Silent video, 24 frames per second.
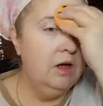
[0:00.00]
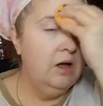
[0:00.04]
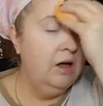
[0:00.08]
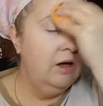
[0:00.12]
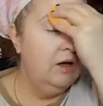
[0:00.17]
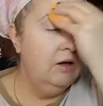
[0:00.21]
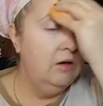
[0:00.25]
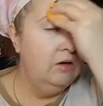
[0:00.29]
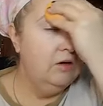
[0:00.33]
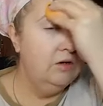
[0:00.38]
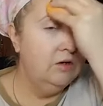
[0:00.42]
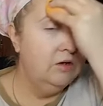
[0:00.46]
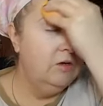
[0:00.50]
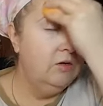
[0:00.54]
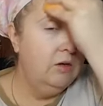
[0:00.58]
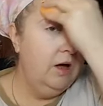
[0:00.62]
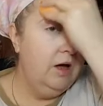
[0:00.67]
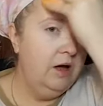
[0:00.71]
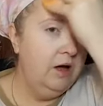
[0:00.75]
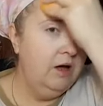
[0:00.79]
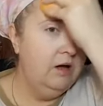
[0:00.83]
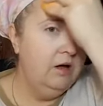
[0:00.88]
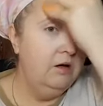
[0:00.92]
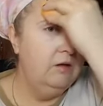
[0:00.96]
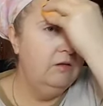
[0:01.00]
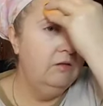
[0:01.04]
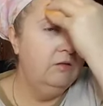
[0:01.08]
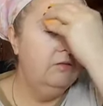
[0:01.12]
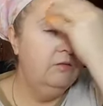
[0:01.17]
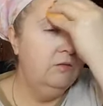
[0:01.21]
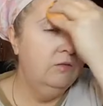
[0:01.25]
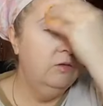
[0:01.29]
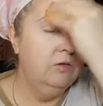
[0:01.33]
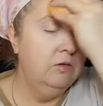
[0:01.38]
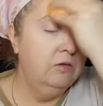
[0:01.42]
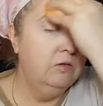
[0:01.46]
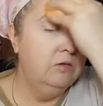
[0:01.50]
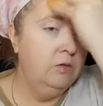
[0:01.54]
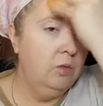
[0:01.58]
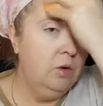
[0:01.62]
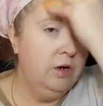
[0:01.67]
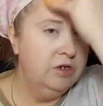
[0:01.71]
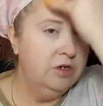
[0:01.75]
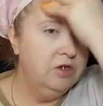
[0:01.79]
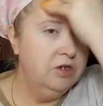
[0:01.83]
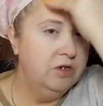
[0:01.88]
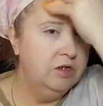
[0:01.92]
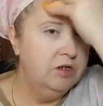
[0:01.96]
I also have
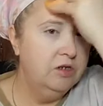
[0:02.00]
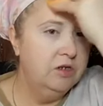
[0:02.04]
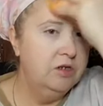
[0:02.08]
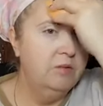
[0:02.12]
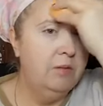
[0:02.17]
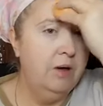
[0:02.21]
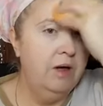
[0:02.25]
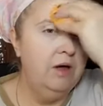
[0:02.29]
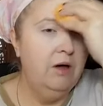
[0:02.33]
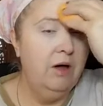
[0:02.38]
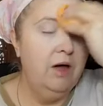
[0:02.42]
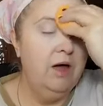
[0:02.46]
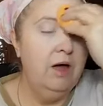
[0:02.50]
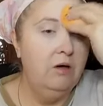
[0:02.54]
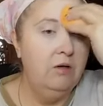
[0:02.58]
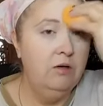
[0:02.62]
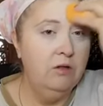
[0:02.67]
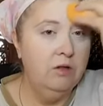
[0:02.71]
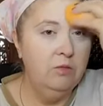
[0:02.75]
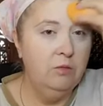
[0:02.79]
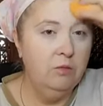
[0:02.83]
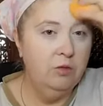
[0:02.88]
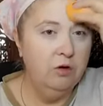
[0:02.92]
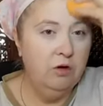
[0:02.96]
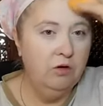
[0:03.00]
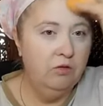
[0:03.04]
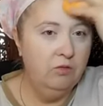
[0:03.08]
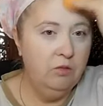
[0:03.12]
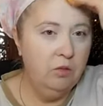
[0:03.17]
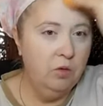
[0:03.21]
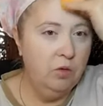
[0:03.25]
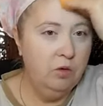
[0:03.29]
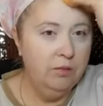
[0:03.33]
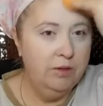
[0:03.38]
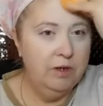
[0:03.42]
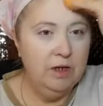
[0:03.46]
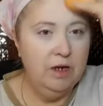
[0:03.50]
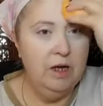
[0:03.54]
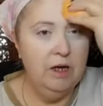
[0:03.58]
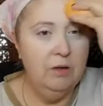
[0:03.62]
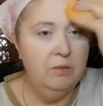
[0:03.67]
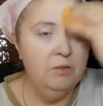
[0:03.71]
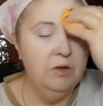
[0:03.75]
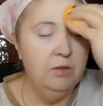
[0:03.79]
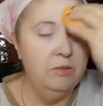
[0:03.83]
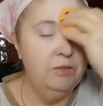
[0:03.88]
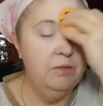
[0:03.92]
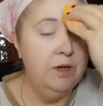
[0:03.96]
questions about how the Book of Mormon
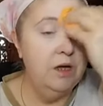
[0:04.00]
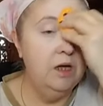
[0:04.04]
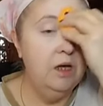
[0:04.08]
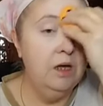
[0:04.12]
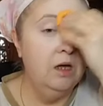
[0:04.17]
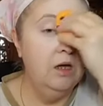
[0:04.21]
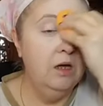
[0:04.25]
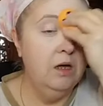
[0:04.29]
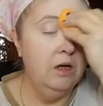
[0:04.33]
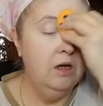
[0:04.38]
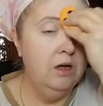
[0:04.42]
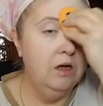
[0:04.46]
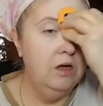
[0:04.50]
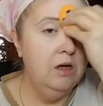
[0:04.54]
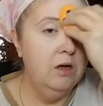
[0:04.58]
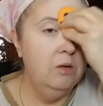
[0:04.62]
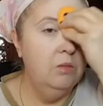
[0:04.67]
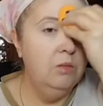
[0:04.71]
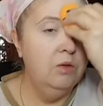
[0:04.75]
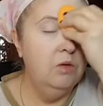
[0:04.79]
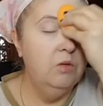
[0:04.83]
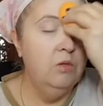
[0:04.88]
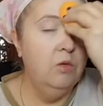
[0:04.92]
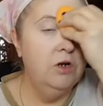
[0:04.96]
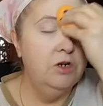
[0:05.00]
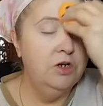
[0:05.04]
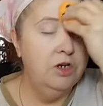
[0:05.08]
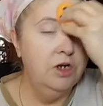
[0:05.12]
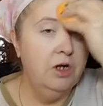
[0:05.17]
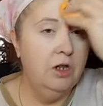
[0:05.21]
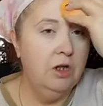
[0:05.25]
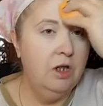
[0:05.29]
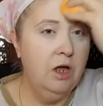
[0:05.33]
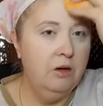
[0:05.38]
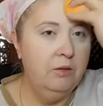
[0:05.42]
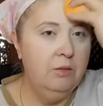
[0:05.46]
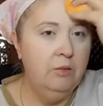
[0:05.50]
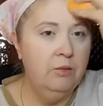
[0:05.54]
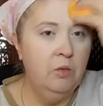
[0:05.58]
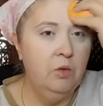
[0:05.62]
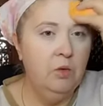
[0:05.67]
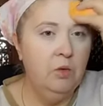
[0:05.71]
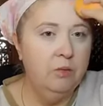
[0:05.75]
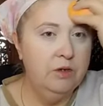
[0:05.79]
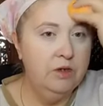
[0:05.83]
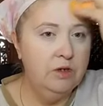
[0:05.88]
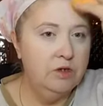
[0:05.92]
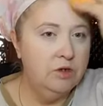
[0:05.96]
came to be. I've been watching a lot of
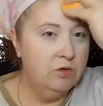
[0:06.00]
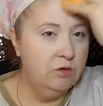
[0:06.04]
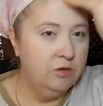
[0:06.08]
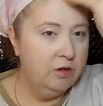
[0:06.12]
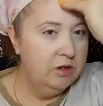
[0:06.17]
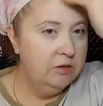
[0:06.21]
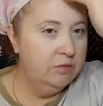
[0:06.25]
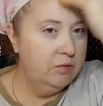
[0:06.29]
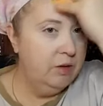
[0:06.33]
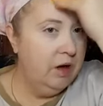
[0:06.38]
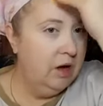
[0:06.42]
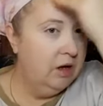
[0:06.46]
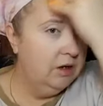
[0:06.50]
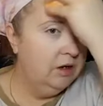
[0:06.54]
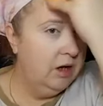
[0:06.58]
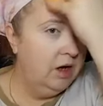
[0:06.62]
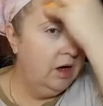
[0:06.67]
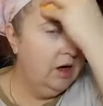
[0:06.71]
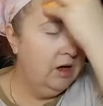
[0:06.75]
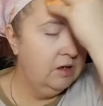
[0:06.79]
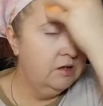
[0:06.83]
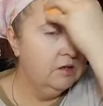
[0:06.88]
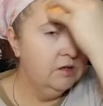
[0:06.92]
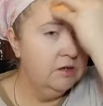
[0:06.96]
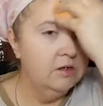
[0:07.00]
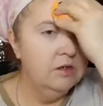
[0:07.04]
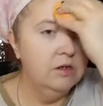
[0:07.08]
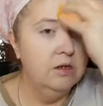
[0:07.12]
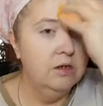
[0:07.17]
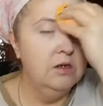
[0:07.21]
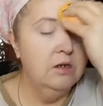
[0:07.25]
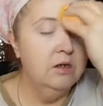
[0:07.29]
Mormon Stories podcasts.